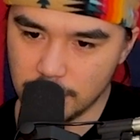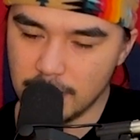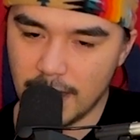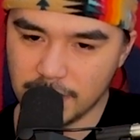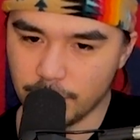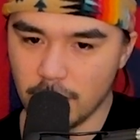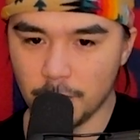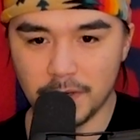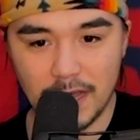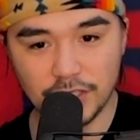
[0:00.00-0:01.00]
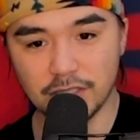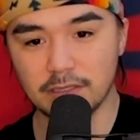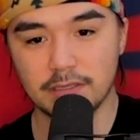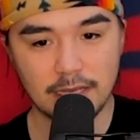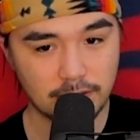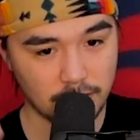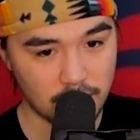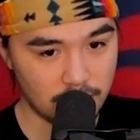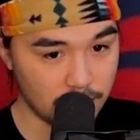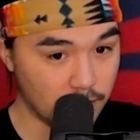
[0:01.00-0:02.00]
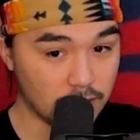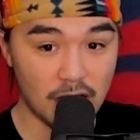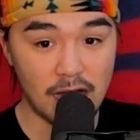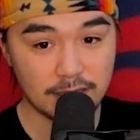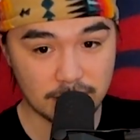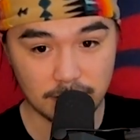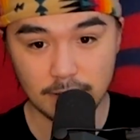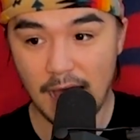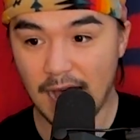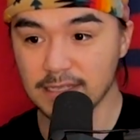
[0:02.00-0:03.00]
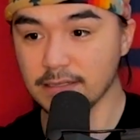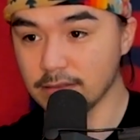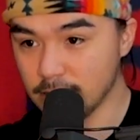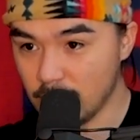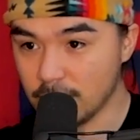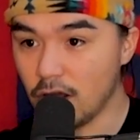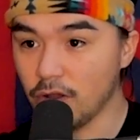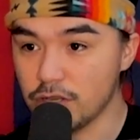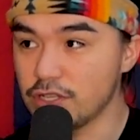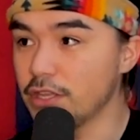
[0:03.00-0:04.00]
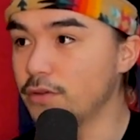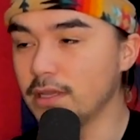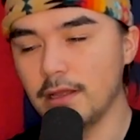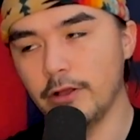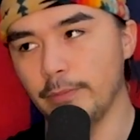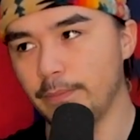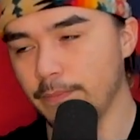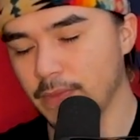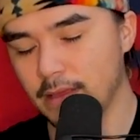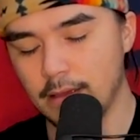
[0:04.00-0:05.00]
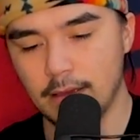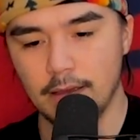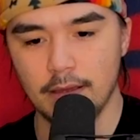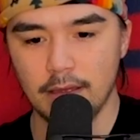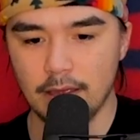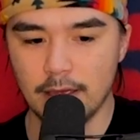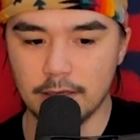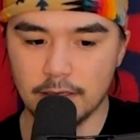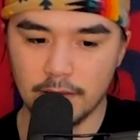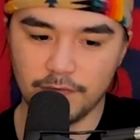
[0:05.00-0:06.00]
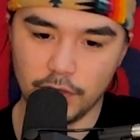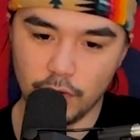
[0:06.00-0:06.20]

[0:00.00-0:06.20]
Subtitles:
to ask for help. It actually takes a lot to ask and acknowledge that you need help. And if you